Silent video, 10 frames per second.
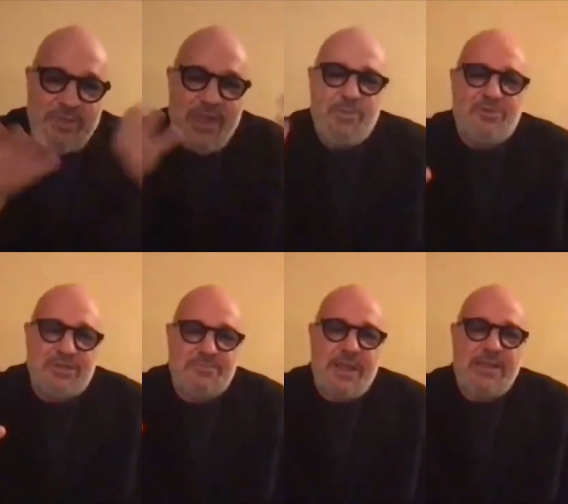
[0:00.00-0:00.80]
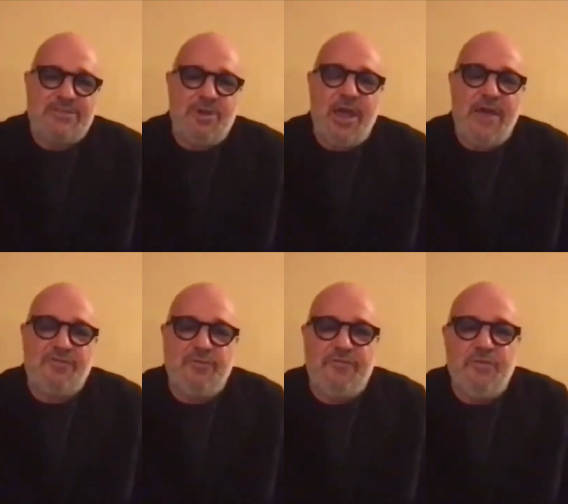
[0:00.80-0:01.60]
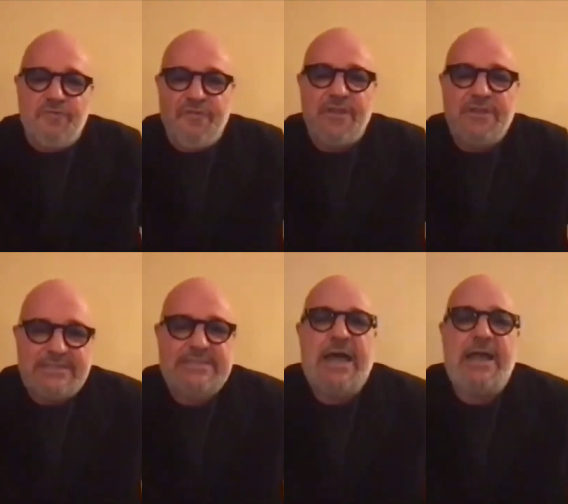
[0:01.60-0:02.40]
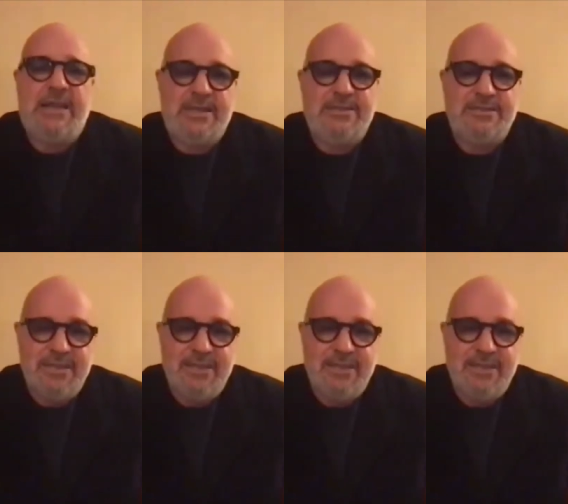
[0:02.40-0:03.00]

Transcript: able to explain. So I have to fulfill the silent.